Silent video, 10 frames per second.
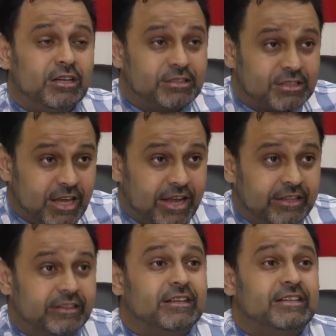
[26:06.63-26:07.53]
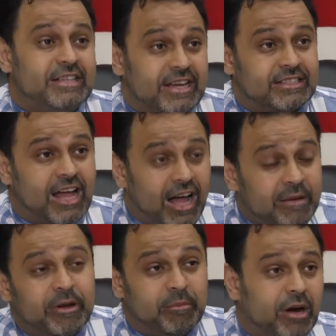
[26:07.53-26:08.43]
say, yes,
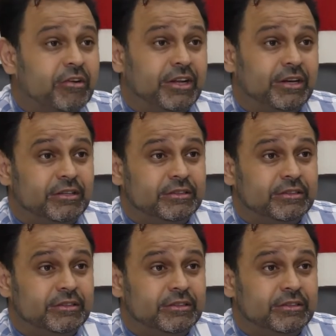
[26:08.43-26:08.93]
I'm an American,